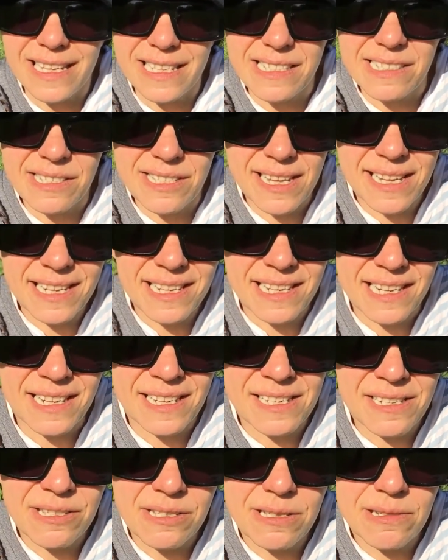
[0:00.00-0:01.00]
Is that
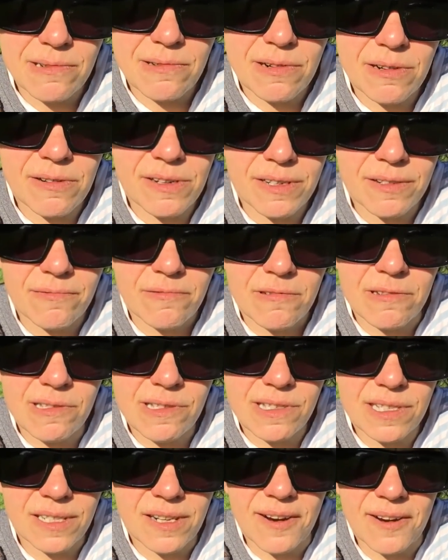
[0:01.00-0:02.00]
nice to go in the
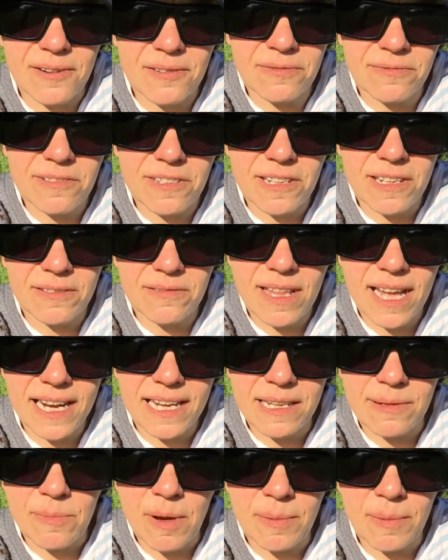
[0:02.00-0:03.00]
woods alone without
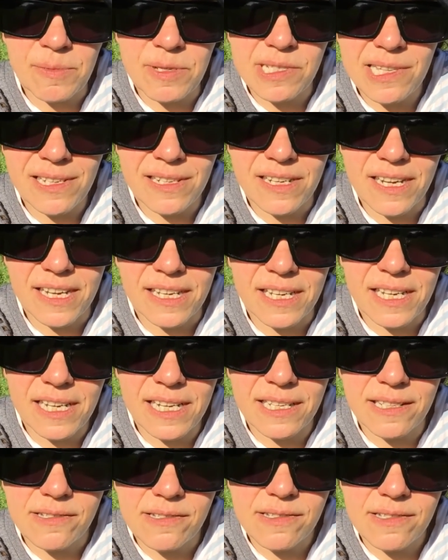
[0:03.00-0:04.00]
telling mommies and
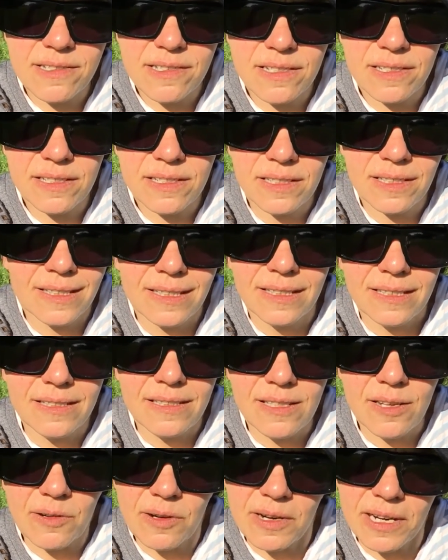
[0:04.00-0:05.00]
daddies?
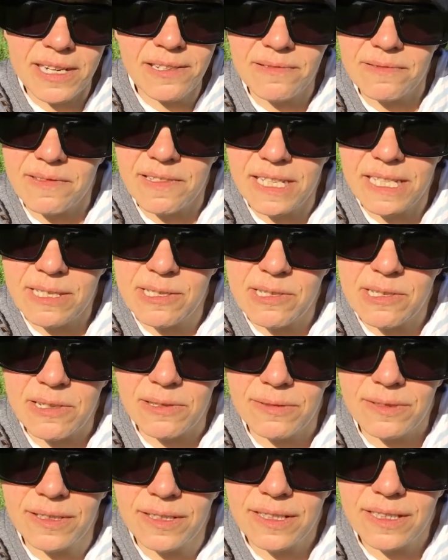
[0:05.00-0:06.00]
No, I don't think so.
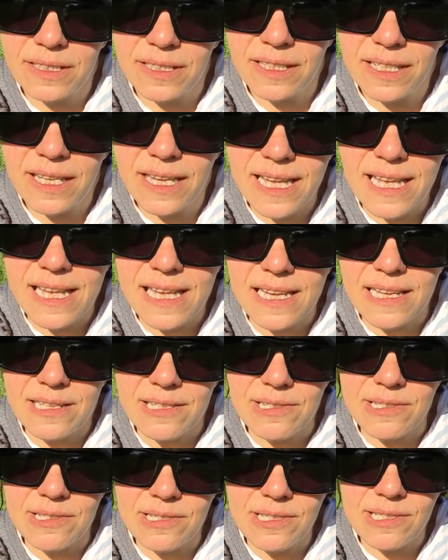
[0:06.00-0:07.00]

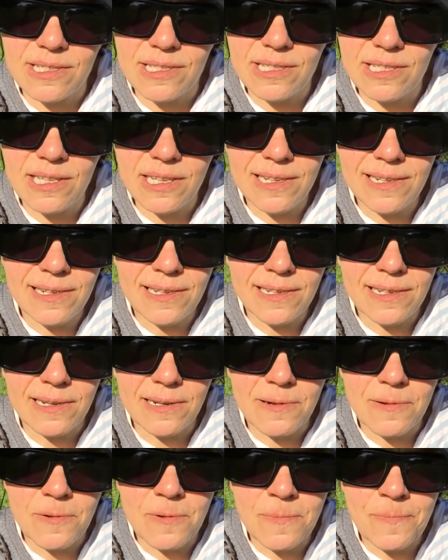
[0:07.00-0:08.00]

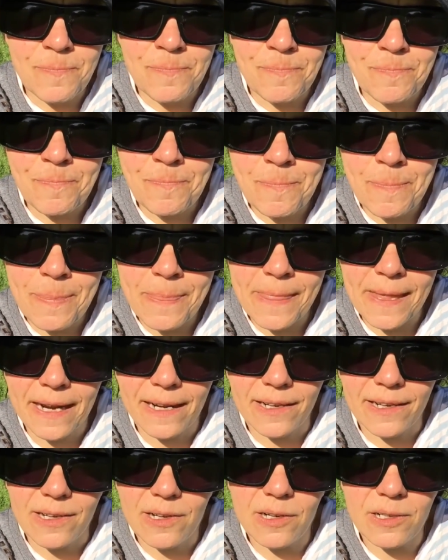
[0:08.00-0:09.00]
So,
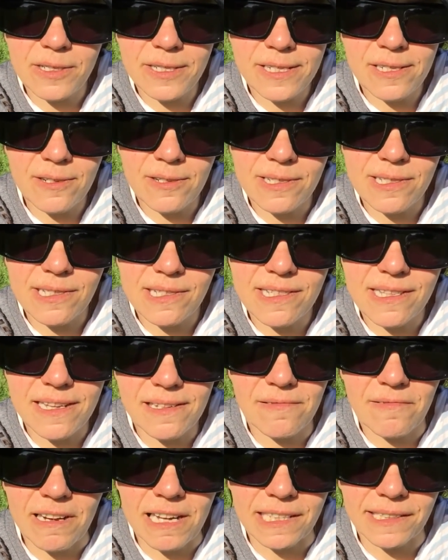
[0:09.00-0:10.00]
Goldilocks
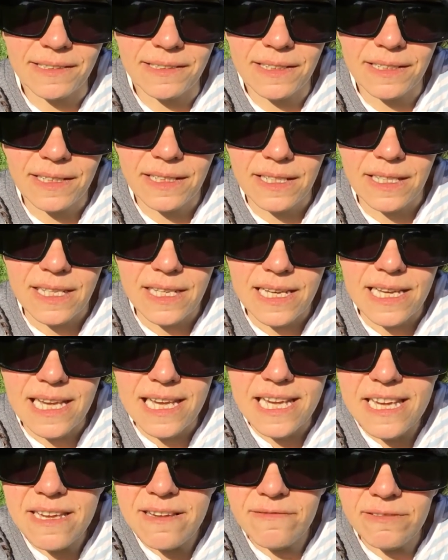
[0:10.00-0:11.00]
still went.
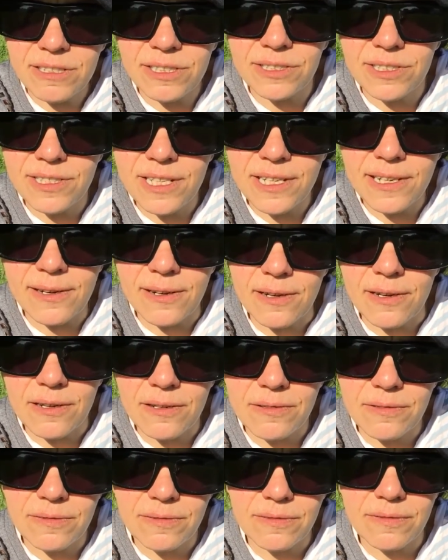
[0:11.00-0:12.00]
Even
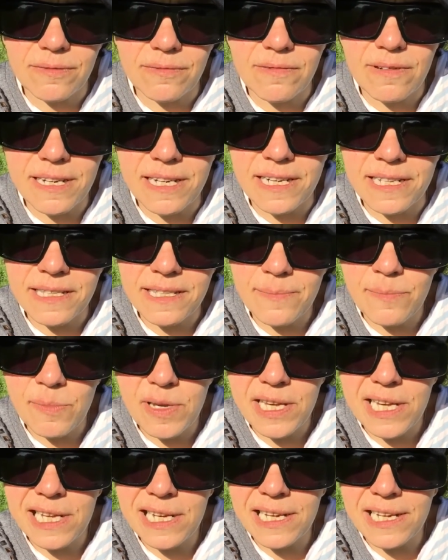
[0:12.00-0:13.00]
though, when at the
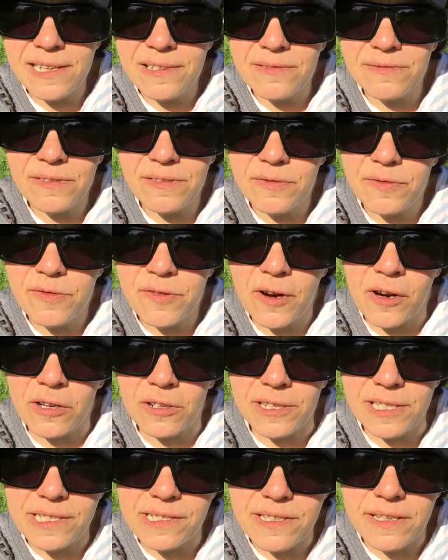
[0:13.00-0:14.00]
beginning of the
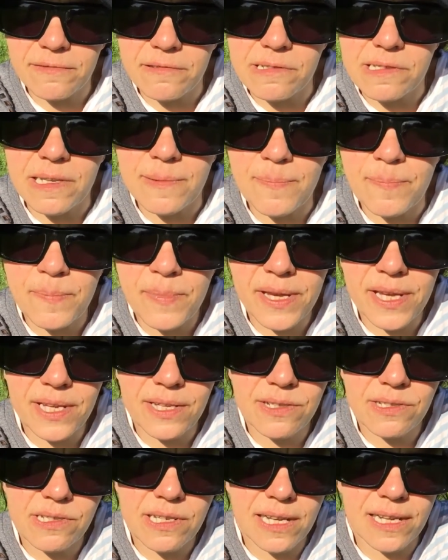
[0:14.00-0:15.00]
forest, there was a big
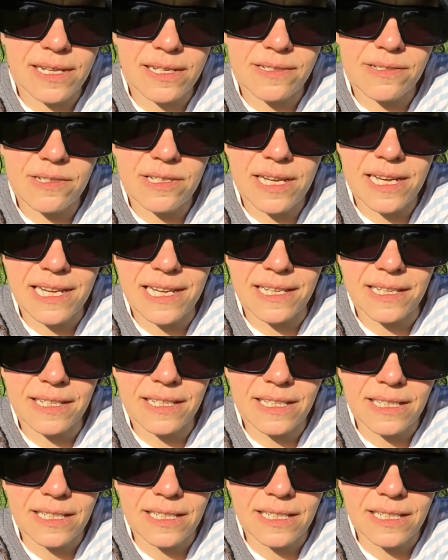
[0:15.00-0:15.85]
sign saying,